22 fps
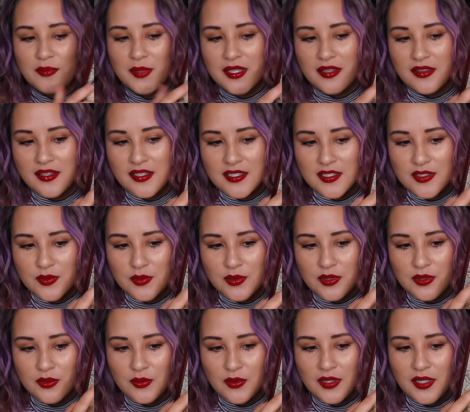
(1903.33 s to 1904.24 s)
me this
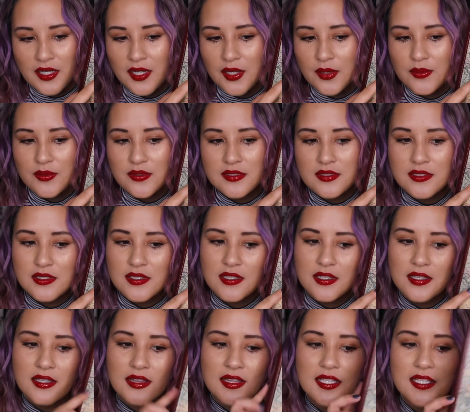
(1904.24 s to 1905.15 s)
one when I was
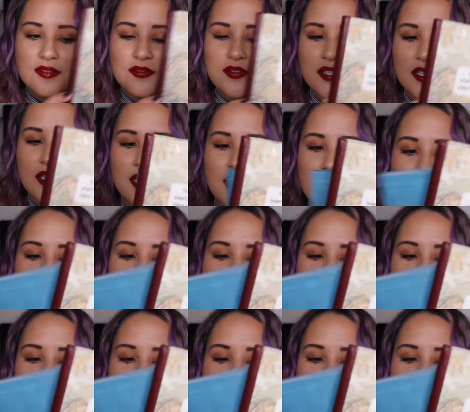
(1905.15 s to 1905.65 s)
leaving,